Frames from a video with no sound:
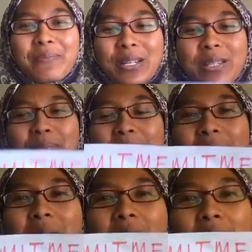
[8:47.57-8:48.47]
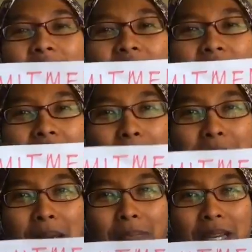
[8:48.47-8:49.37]
principle of
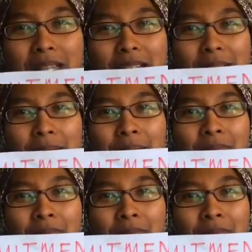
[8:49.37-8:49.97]
commitment.